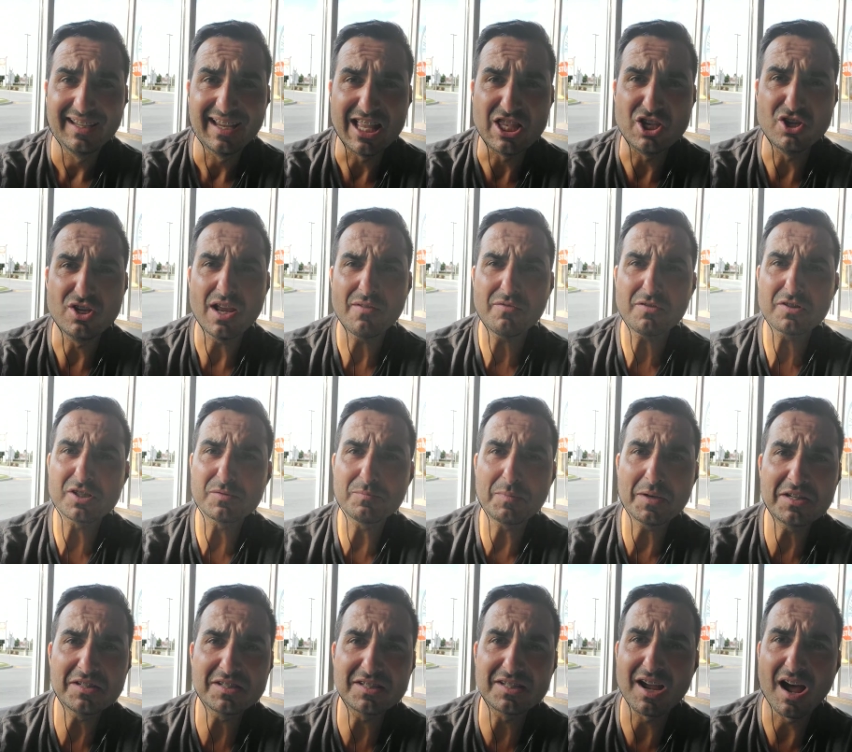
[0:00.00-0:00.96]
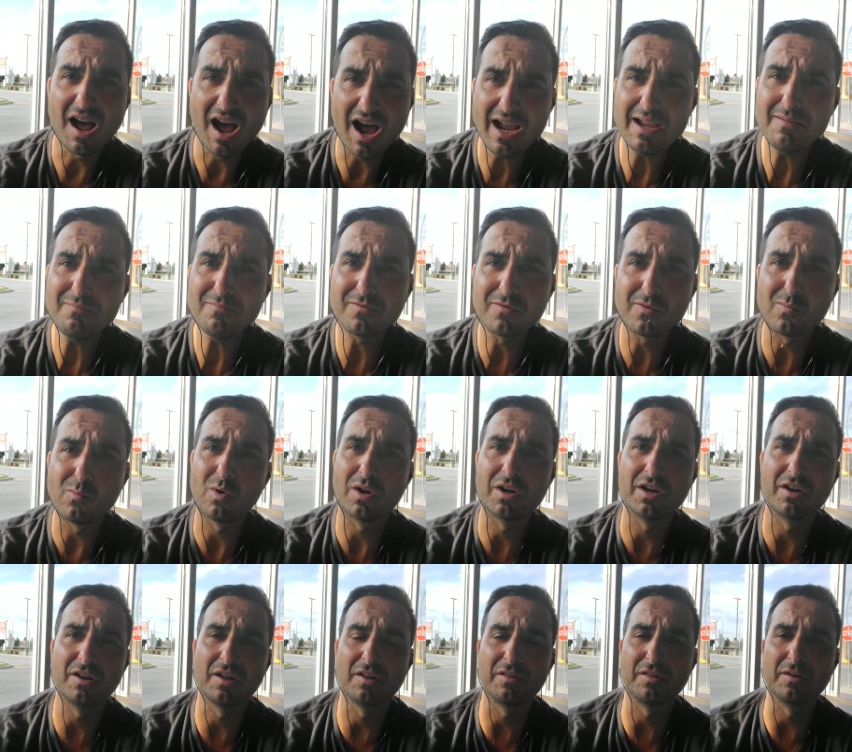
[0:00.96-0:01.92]
and you never spend time from
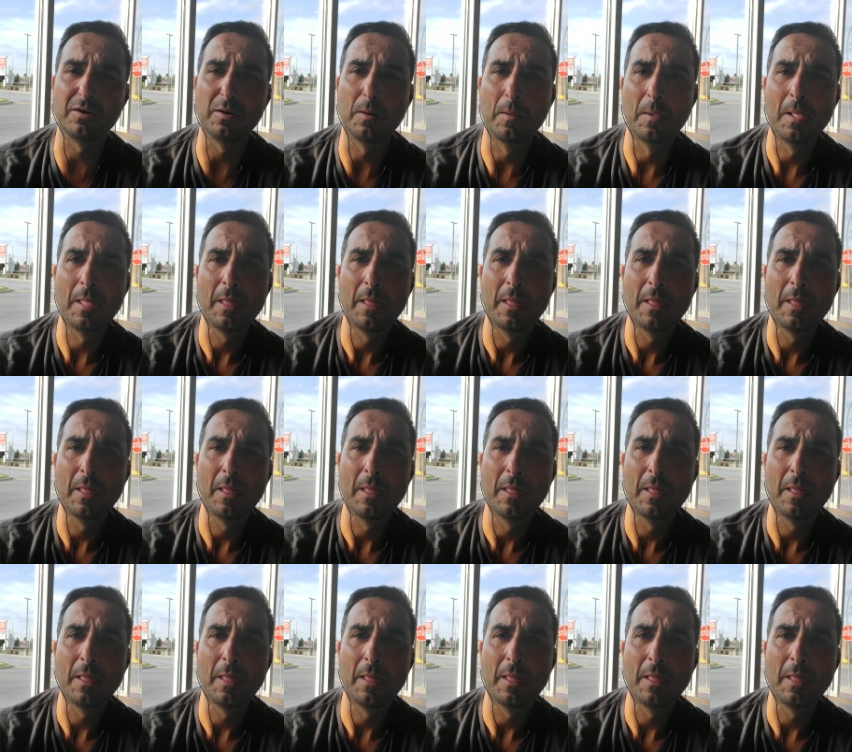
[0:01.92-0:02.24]
one another.